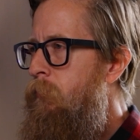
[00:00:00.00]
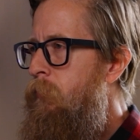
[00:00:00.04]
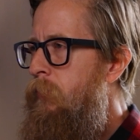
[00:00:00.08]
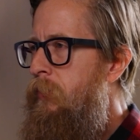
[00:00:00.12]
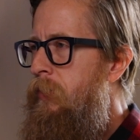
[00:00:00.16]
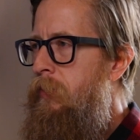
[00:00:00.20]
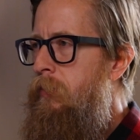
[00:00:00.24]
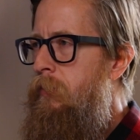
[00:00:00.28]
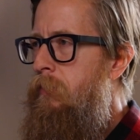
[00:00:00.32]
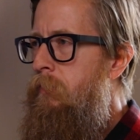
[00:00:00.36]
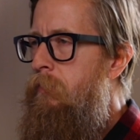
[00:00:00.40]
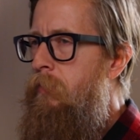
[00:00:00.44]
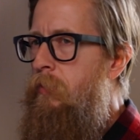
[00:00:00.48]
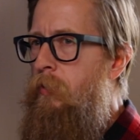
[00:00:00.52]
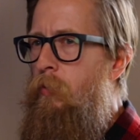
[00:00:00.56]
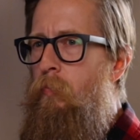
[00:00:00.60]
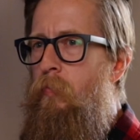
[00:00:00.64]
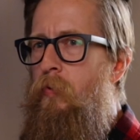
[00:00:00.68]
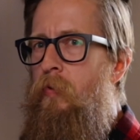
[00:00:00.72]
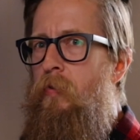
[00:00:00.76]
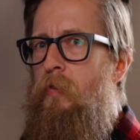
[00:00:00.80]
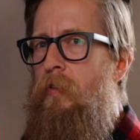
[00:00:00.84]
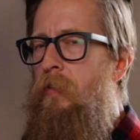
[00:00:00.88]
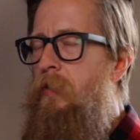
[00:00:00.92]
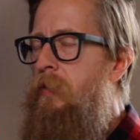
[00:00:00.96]
we
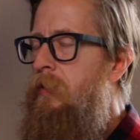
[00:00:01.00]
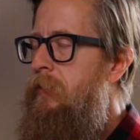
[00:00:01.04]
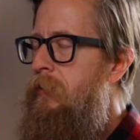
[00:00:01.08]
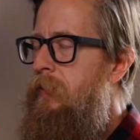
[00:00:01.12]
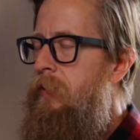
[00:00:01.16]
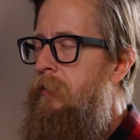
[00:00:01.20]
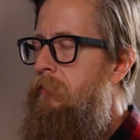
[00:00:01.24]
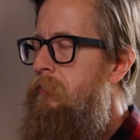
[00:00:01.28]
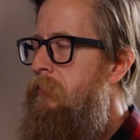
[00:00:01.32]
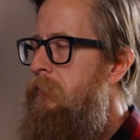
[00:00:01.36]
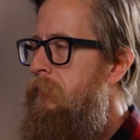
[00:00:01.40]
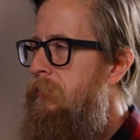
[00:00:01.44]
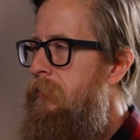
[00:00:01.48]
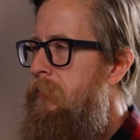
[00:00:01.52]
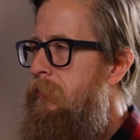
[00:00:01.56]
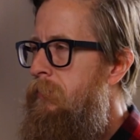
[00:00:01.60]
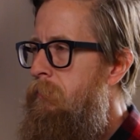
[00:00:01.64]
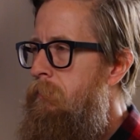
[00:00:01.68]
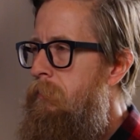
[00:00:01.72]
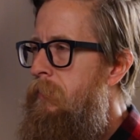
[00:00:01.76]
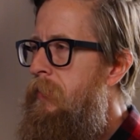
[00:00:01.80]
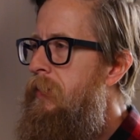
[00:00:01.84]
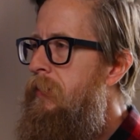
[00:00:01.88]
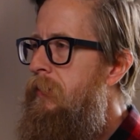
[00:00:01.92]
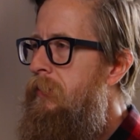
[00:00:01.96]
completely just
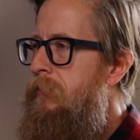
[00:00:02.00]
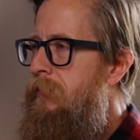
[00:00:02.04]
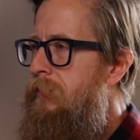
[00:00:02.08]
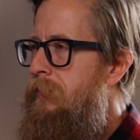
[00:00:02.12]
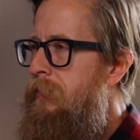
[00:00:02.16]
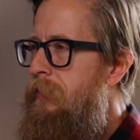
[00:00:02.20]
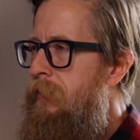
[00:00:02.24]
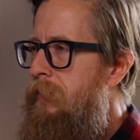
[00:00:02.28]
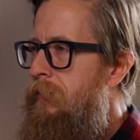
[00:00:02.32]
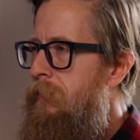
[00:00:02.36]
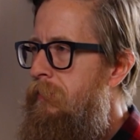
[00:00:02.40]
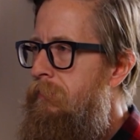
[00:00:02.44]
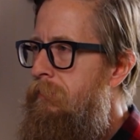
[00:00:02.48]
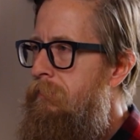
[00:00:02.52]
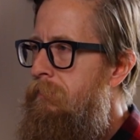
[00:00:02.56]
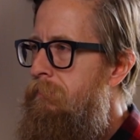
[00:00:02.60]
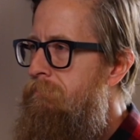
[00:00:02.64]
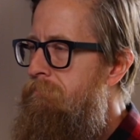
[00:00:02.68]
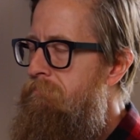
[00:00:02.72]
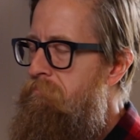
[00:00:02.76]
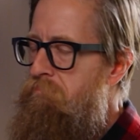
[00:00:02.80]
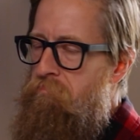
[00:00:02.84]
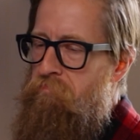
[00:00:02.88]
miss, and